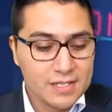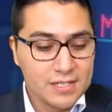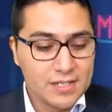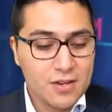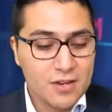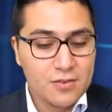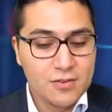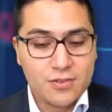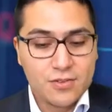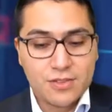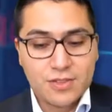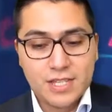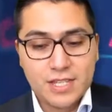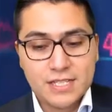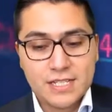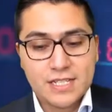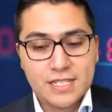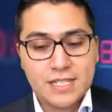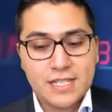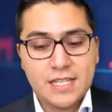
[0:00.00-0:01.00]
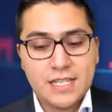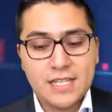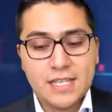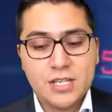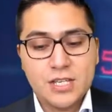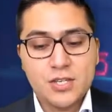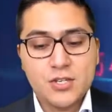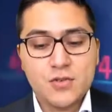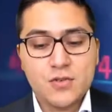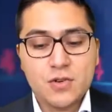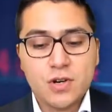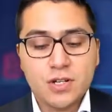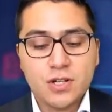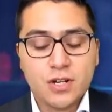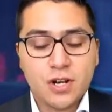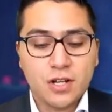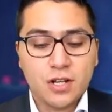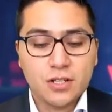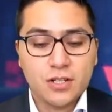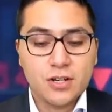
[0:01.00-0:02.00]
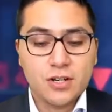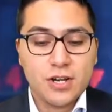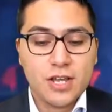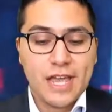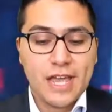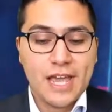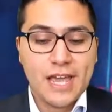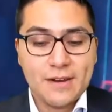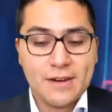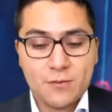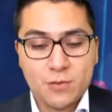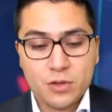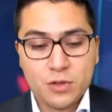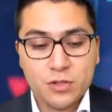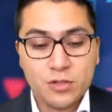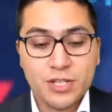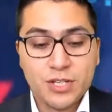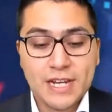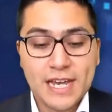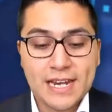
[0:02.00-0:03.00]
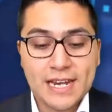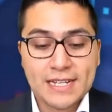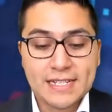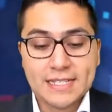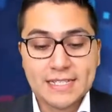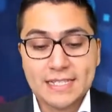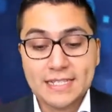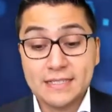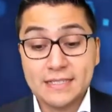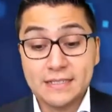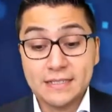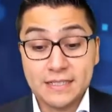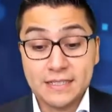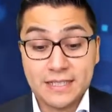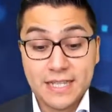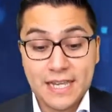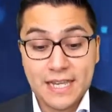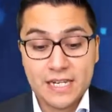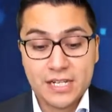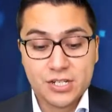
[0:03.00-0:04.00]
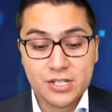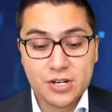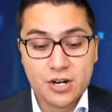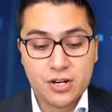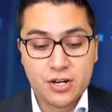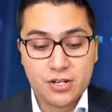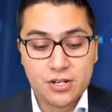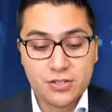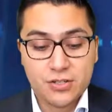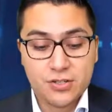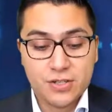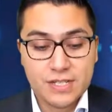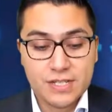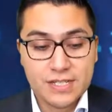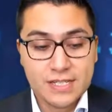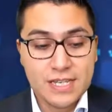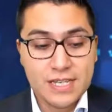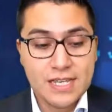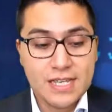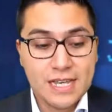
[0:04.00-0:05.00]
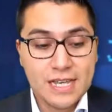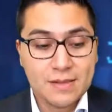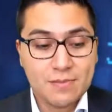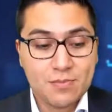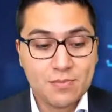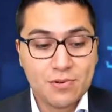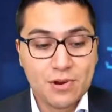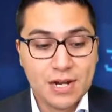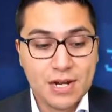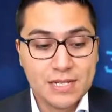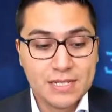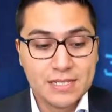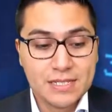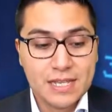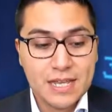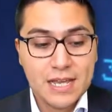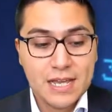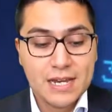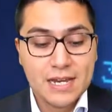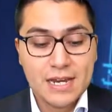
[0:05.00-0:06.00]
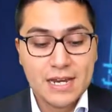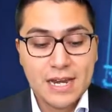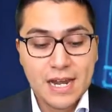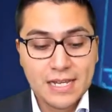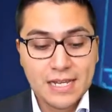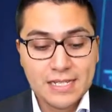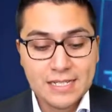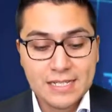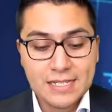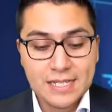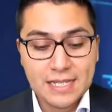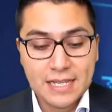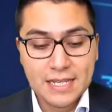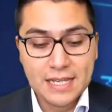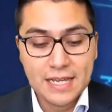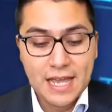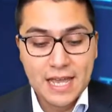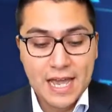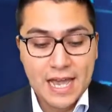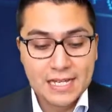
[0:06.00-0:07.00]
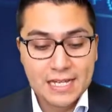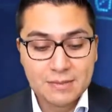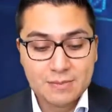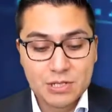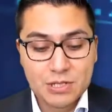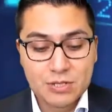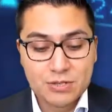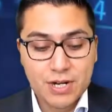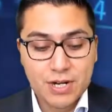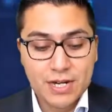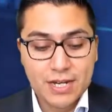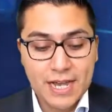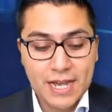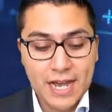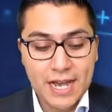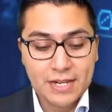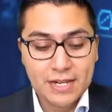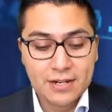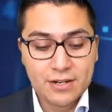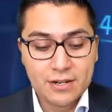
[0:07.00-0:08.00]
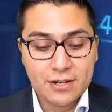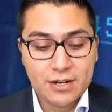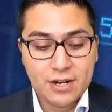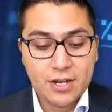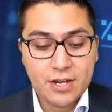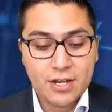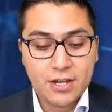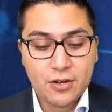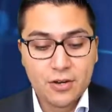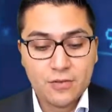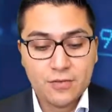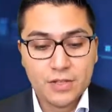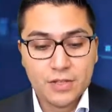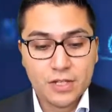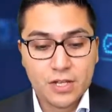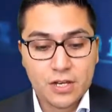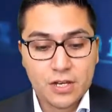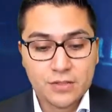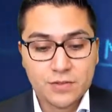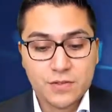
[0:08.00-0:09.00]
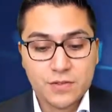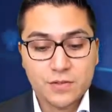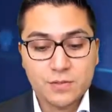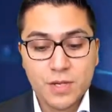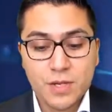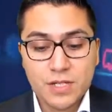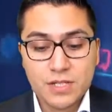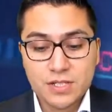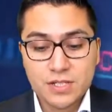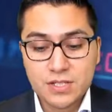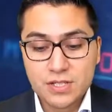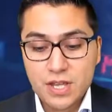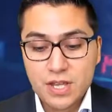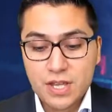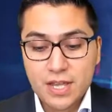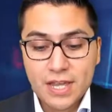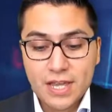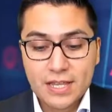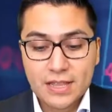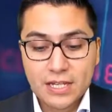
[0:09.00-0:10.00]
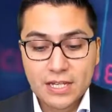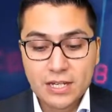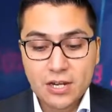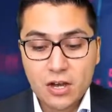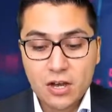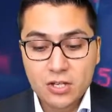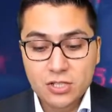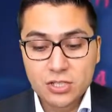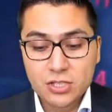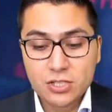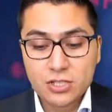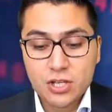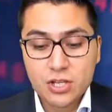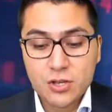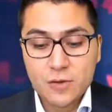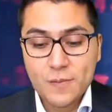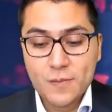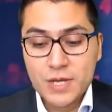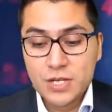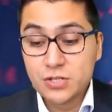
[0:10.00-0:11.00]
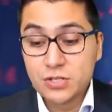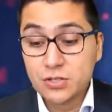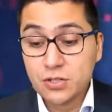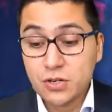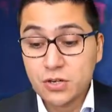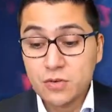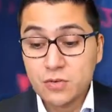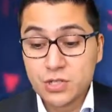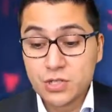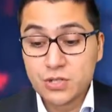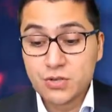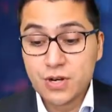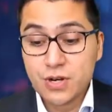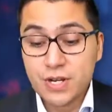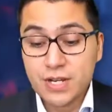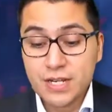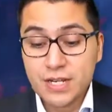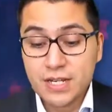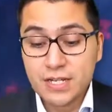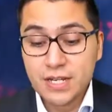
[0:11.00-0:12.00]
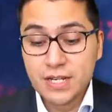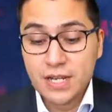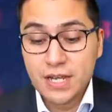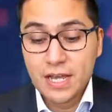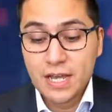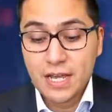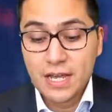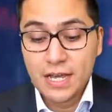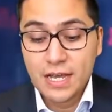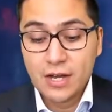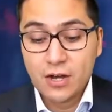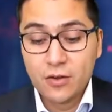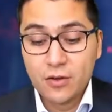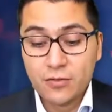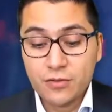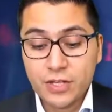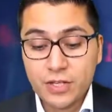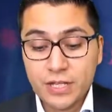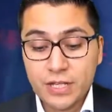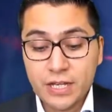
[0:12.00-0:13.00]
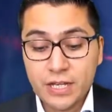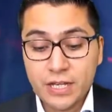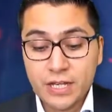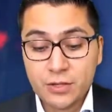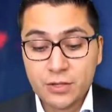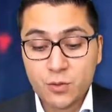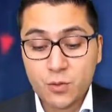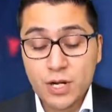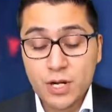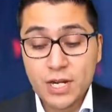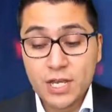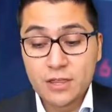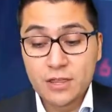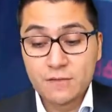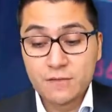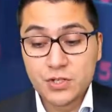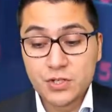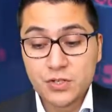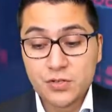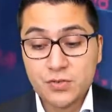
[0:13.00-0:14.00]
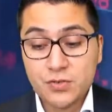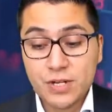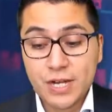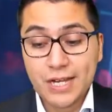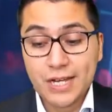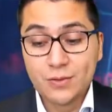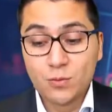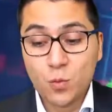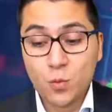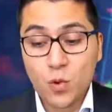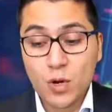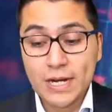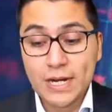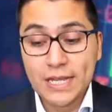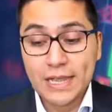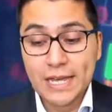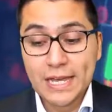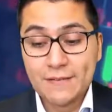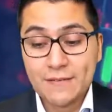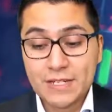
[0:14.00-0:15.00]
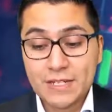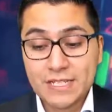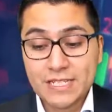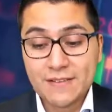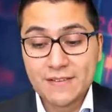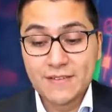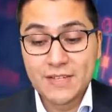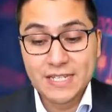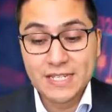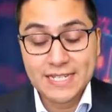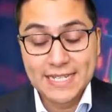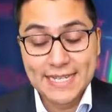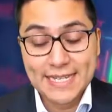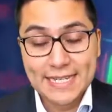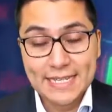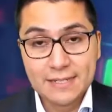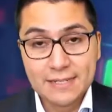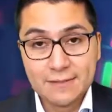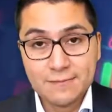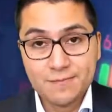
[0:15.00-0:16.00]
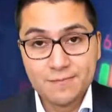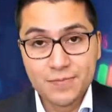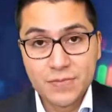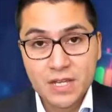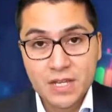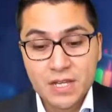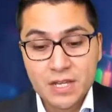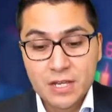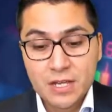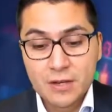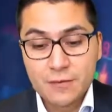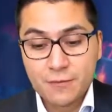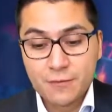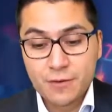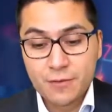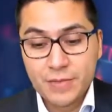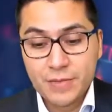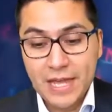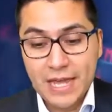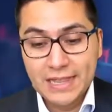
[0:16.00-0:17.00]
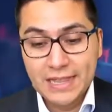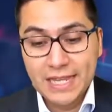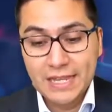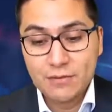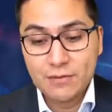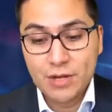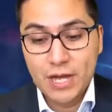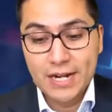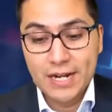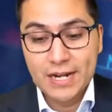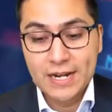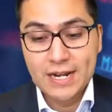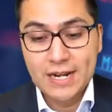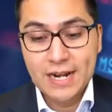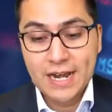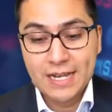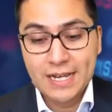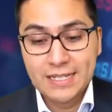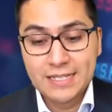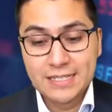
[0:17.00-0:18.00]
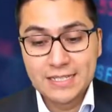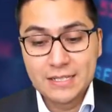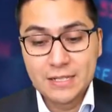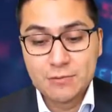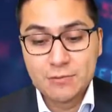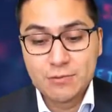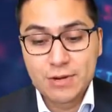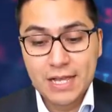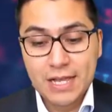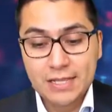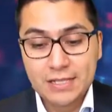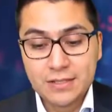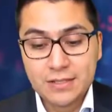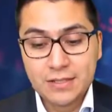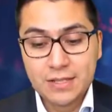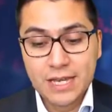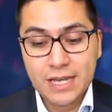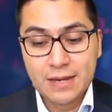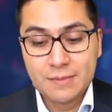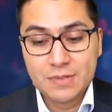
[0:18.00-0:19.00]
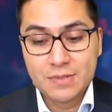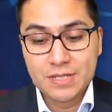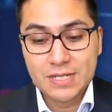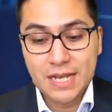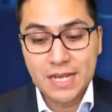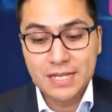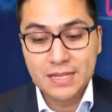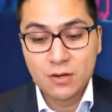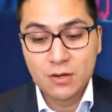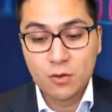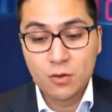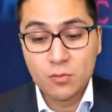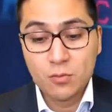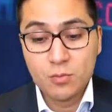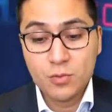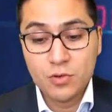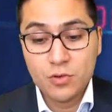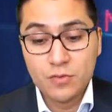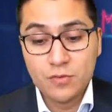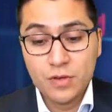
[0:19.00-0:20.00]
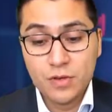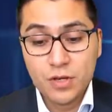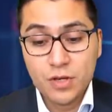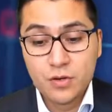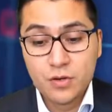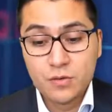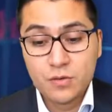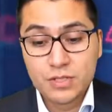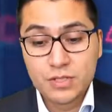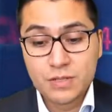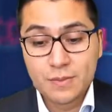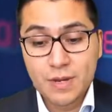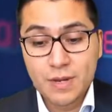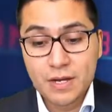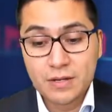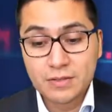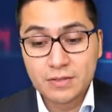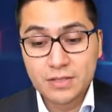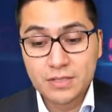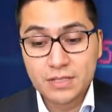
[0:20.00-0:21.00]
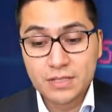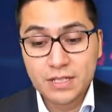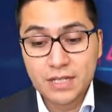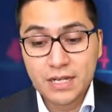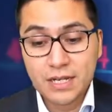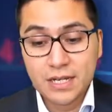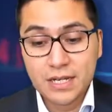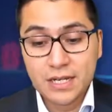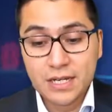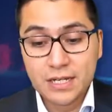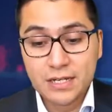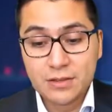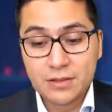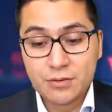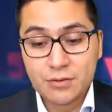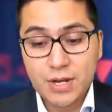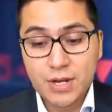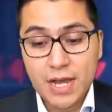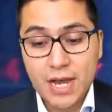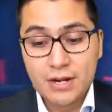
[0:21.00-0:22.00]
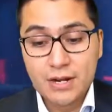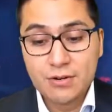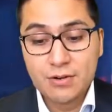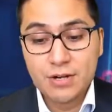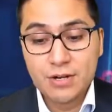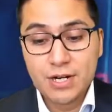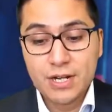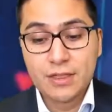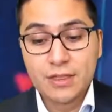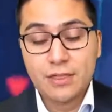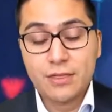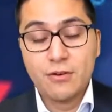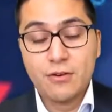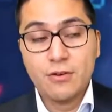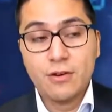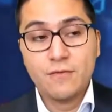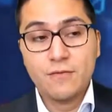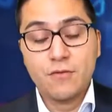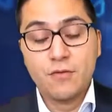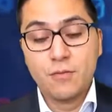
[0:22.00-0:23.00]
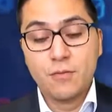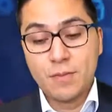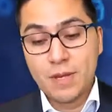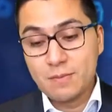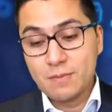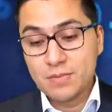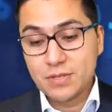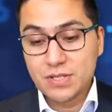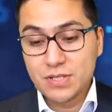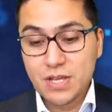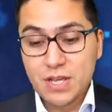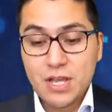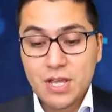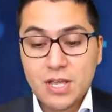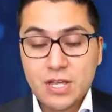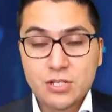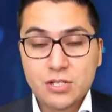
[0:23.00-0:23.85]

So this is the euro dollar, and we're looking at a daily chart. You can see that price nicely has been trading higher over the last few months, and the last major low was created on the 20th of June at 111.17. From that level, we had a nice rally to the upside. The whole move was about 334 pips.